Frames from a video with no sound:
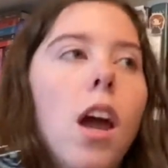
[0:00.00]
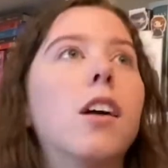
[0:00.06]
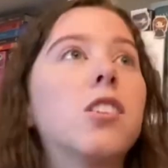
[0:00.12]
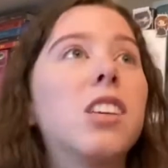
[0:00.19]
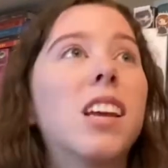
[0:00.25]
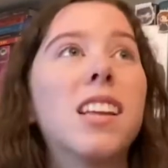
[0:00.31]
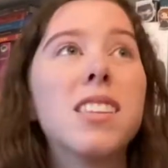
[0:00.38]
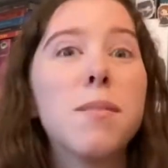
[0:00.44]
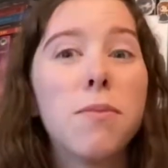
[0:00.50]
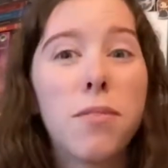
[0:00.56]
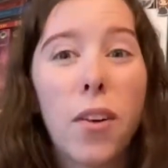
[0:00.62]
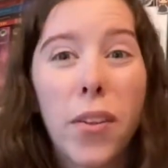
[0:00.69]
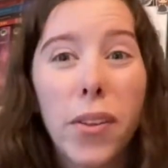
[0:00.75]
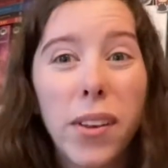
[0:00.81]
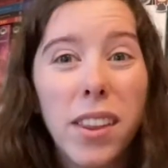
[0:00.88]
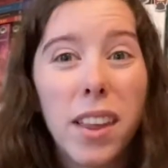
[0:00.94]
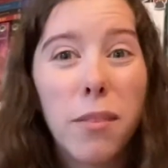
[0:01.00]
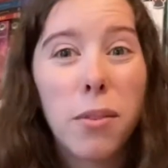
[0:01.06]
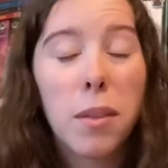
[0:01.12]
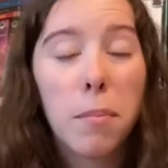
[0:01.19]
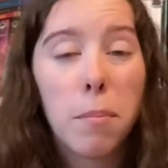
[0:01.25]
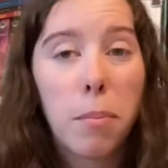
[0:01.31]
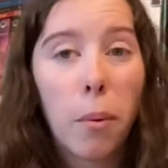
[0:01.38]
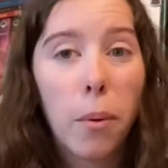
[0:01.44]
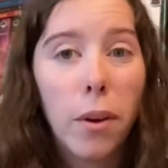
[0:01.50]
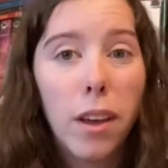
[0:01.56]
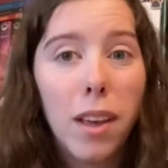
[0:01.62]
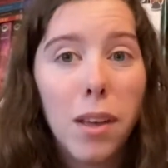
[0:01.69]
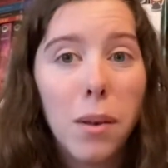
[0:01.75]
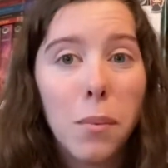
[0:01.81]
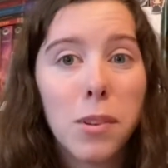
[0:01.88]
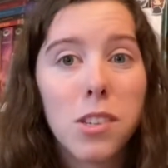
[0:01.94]
She ends up falling in love with a
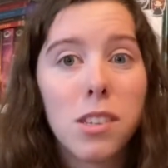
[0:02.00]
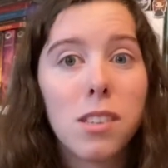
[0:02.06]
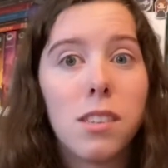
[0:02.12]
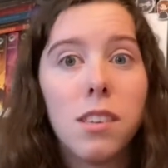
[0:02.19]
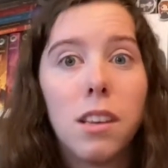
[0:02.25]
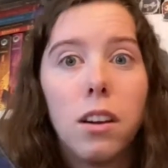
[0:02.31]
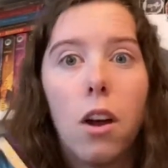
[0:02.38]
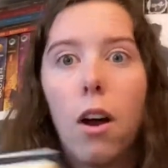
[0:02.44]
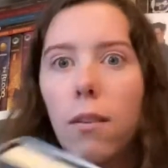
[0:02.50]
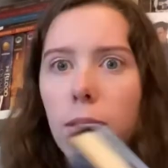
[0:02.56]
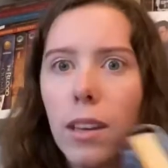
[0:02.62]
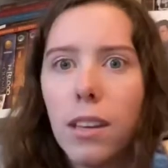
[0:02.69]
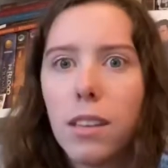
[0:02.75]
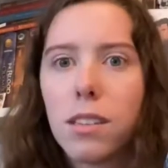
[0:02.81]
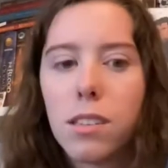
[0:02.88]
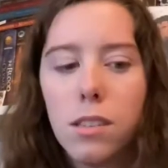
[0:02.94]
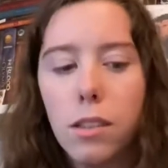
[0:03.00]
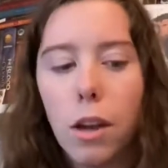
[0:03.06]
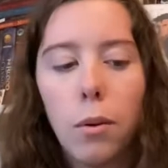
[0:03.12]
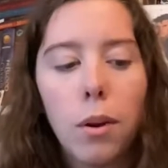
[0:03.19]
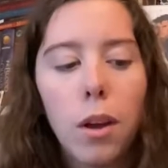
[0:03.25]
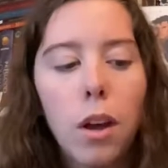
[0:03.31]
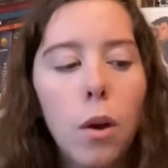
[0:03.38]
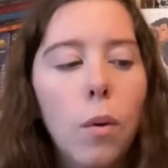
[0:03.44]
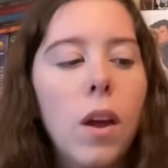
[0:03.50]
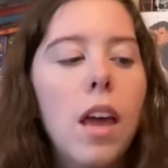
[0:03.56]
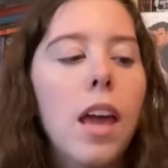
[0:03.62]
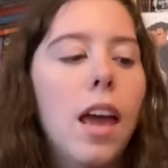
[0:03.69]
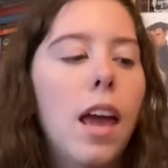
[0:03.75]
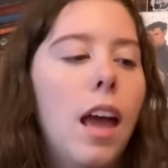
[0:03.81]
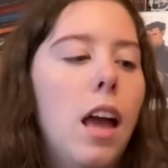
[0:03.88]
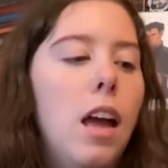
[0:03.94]
boy, which is an obvious no-no,
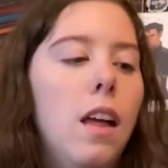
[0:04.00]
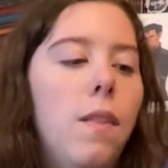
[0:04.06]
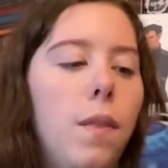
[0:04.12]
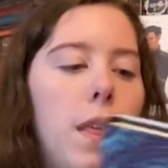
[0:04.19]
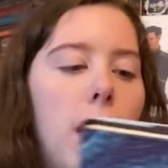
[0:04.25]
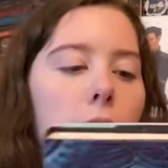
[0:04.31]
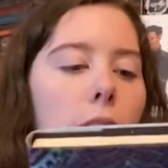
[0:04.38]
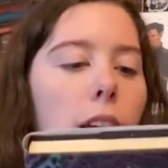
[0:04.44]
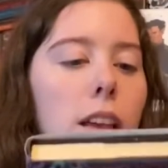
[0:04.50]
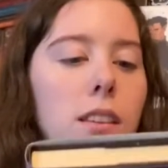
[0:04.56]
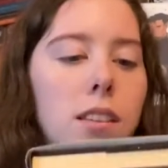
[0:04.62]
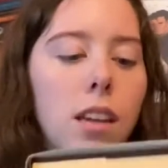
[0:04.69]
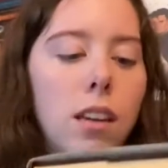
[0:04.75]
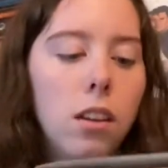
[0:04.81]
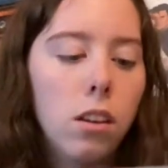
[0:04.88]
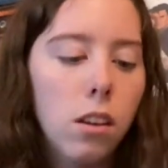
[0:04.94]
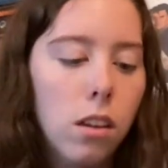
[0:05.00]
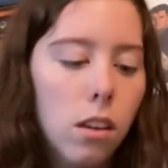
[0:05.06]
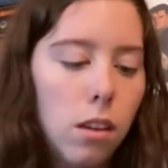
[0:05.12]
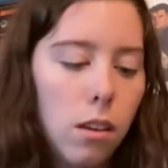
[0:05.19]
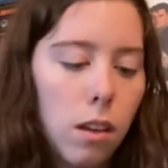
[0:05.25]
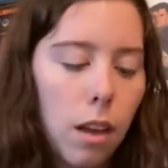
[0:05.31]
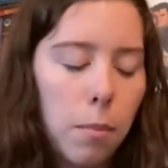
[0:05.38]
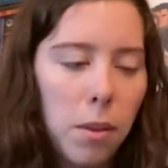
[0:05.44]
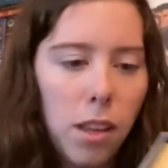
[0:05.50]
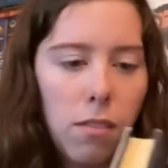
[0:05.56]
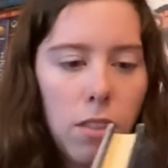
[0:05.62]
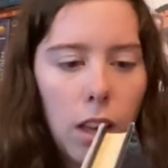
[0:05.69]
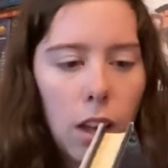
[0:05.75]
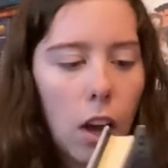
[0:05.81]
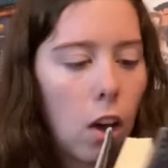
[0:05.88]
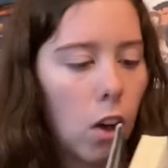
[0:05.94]
and they send her, I believe
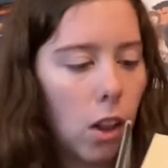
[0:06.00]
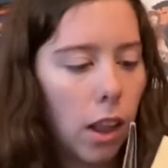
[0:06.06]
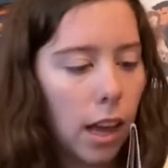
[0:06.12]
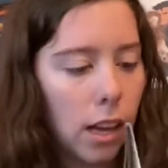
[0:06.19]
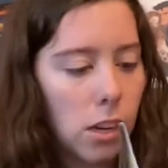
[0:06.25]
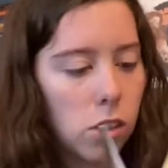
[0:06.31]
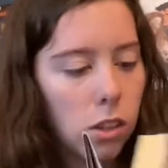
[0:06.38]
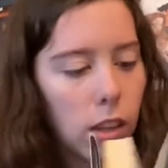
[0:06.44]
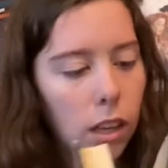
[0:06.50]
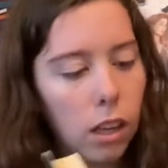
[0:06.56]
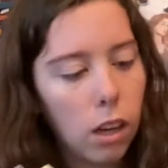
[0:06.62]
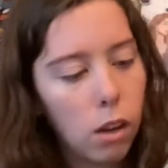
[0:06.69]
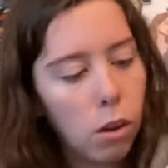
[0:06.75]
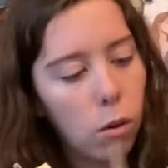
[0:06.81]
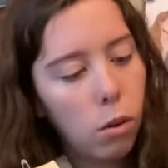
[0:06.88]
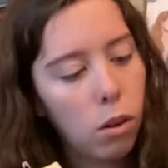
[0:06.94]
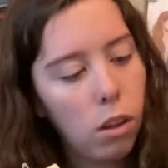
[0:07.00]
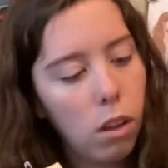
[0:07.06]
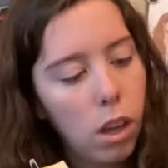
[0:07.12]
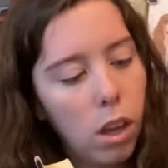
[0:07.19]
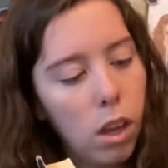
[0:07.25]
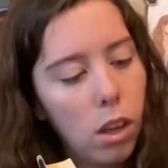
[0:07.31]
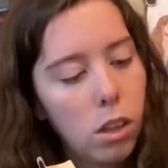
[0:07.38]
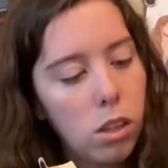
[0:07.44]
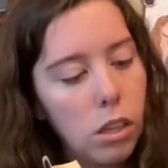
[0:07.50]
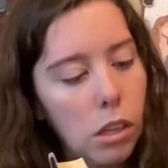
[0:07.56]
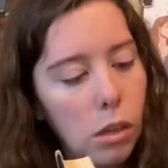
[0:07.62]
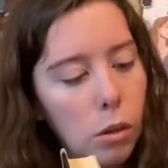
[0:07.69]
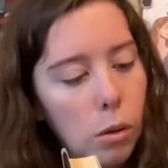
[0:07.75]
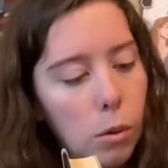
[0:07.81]
they all actually go to